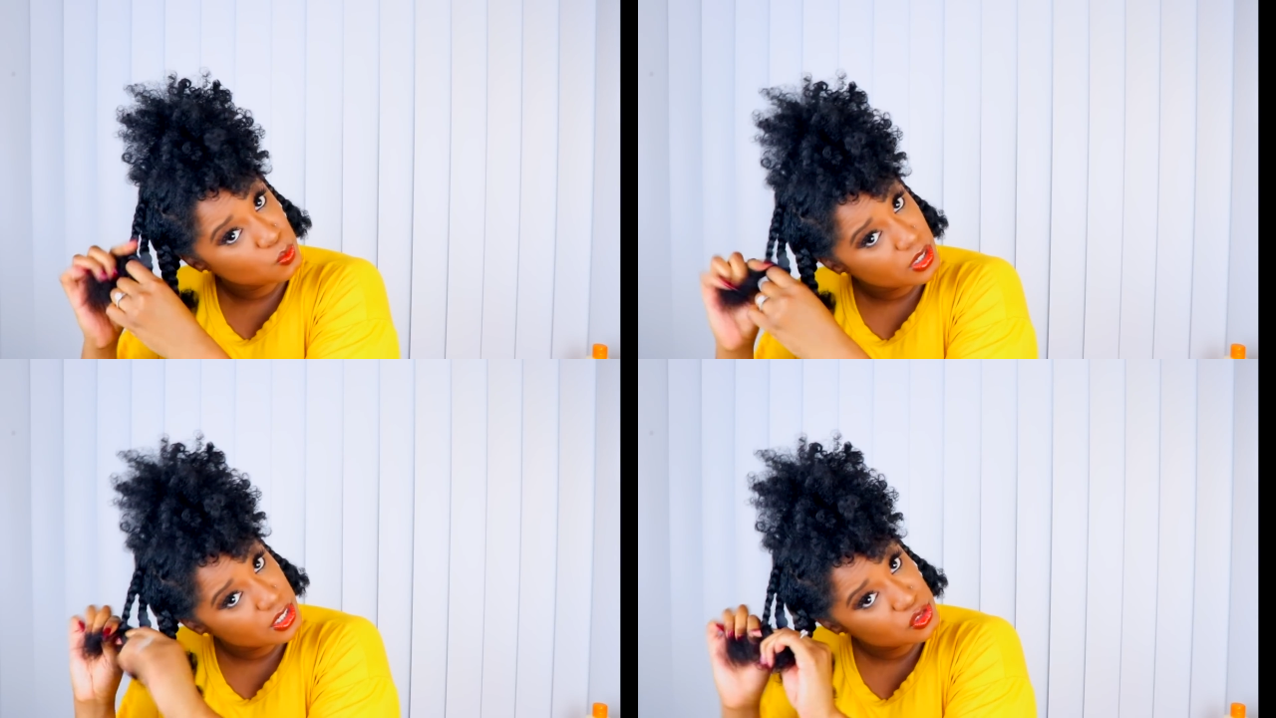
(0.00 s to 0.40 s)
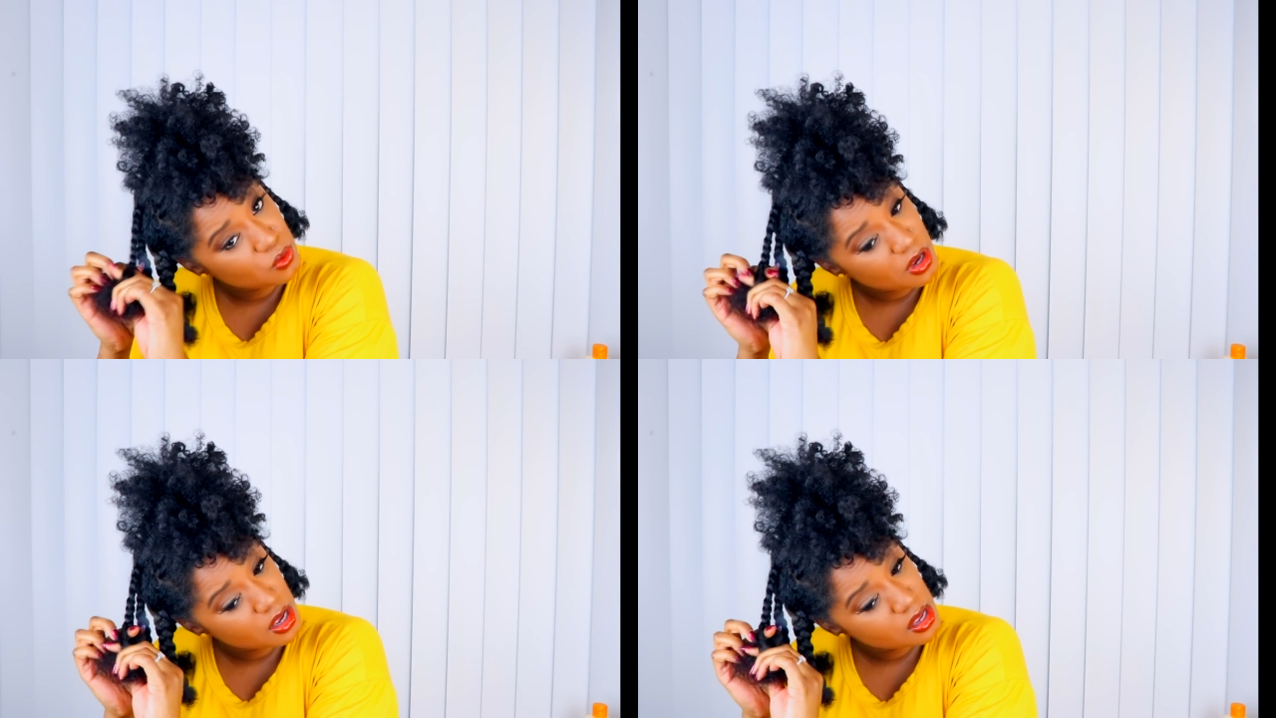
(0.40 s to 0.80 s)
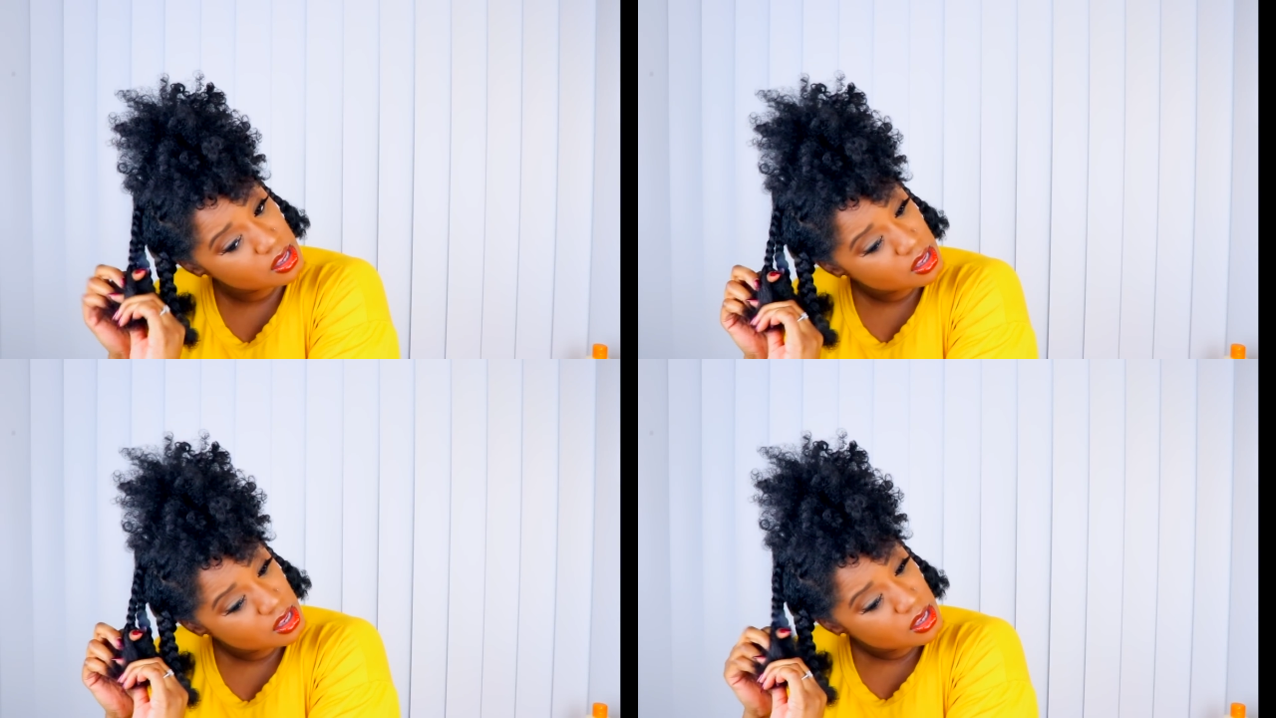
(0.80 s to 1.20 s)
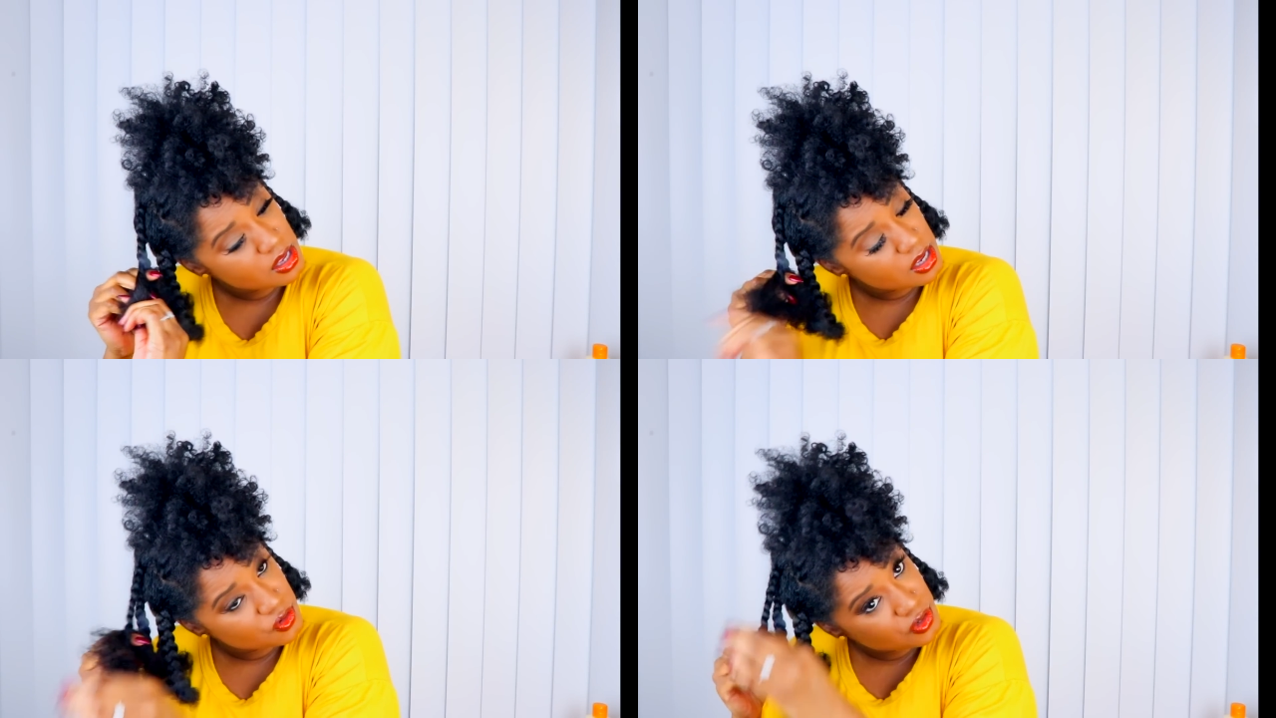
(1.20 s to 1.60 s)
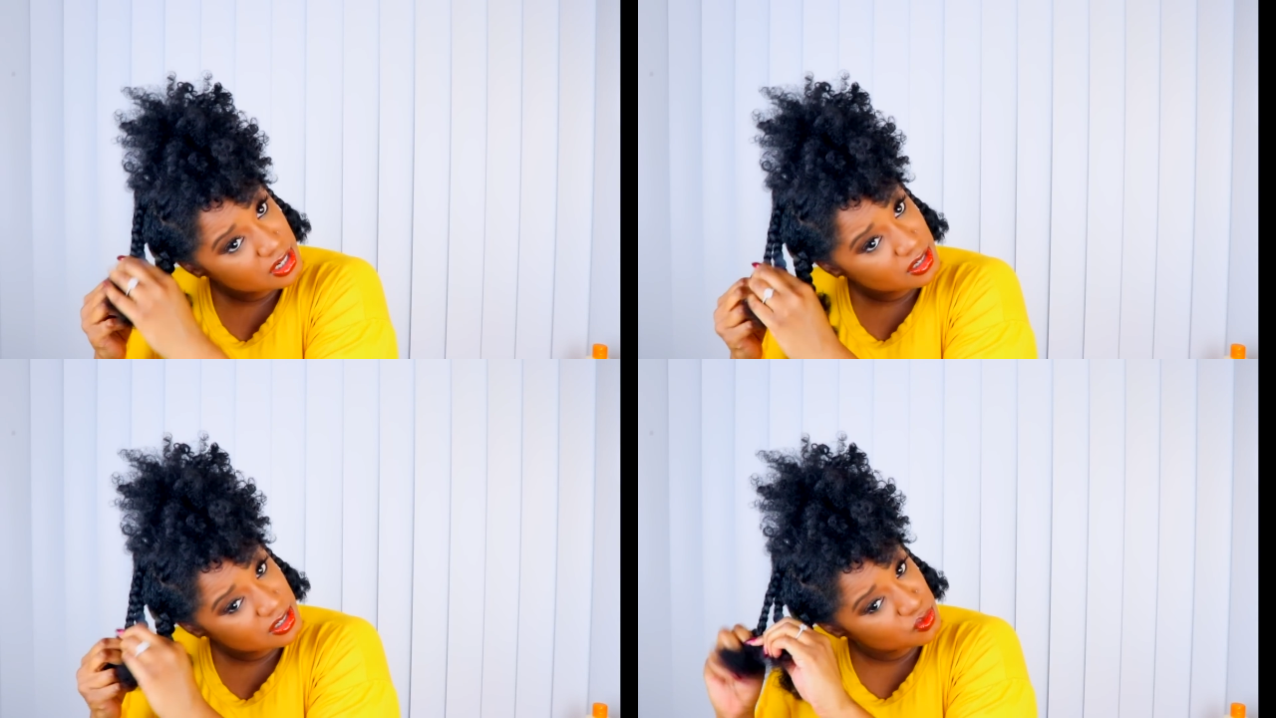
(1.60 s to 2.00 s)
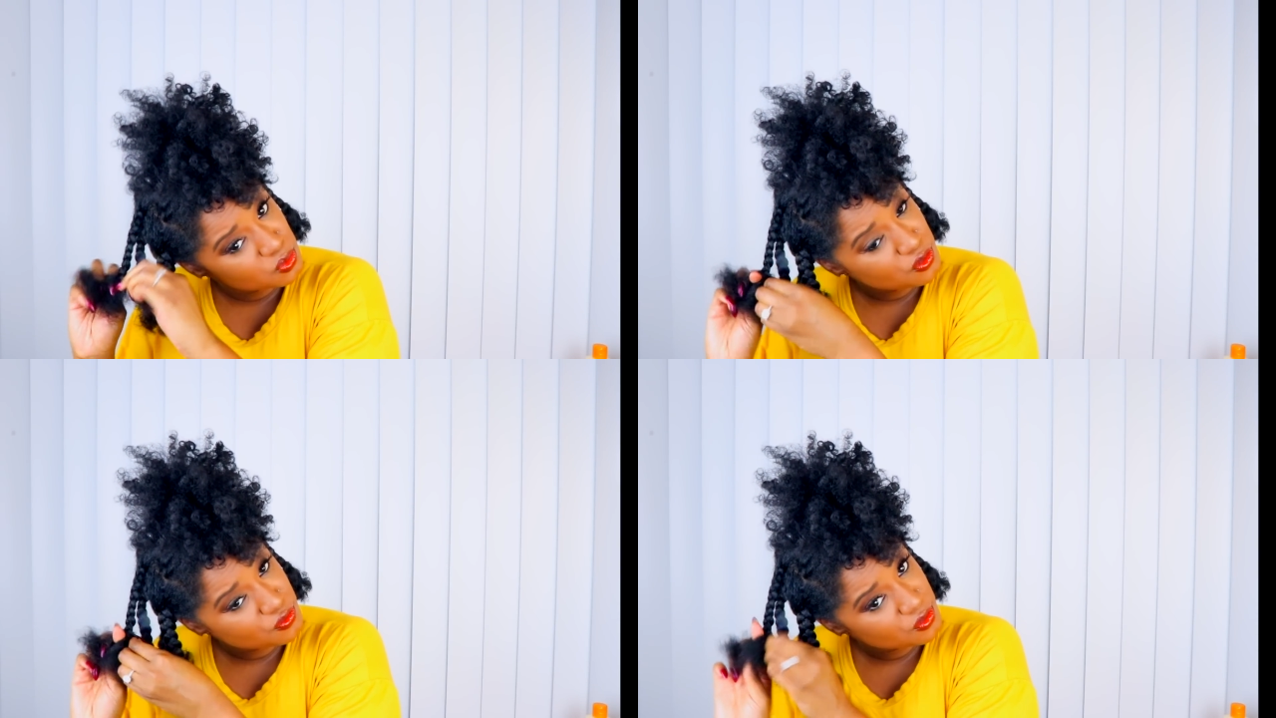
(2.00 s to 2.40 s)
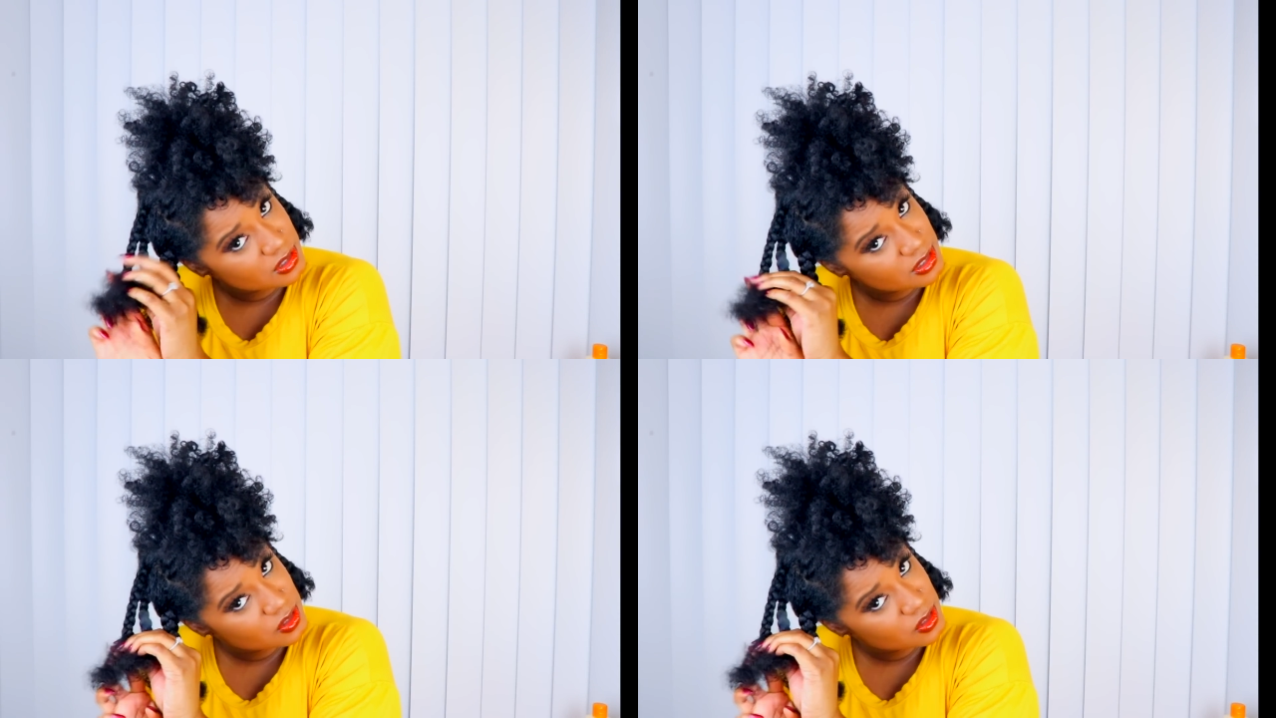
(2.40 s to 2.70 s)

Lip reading: way too hot and your hair gets real frizzy,